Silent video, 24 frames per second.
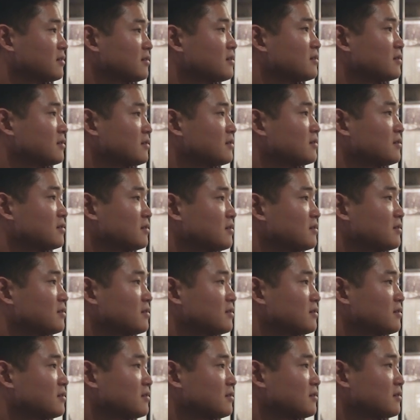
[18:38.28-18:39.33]

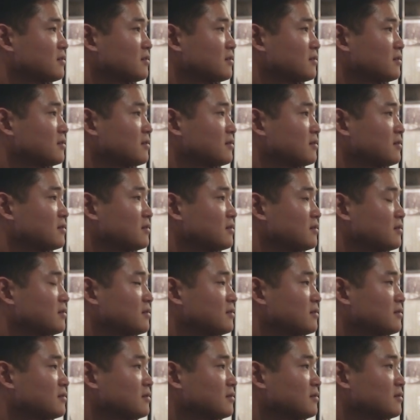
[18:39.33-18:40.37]

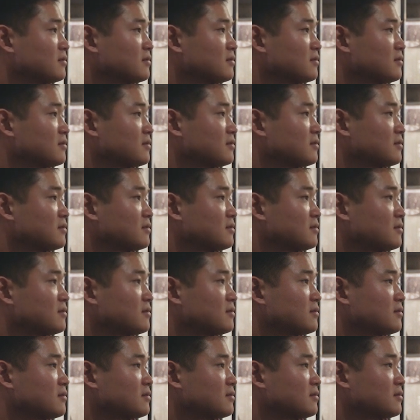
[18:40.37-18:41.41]

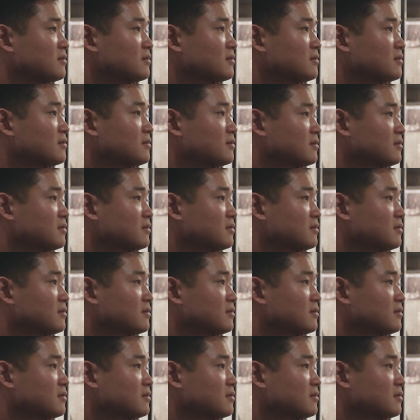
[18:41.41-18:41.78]
(not speaking)